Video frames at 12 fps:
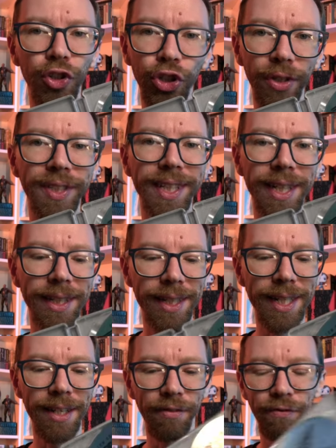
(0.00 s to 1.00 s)
just
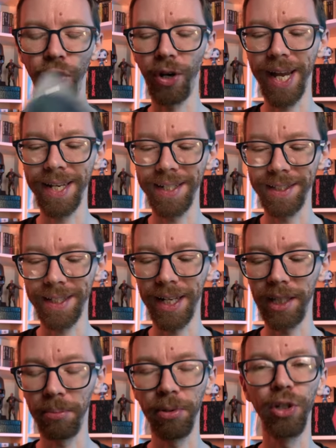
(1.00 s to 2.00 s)
the 4K disc
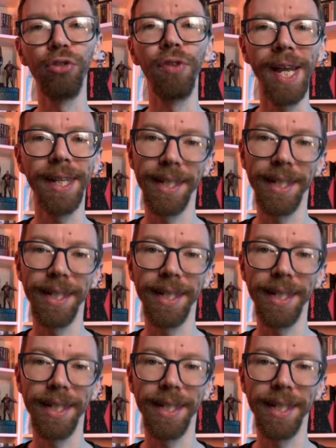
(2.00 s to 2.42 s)
and the Blu-ray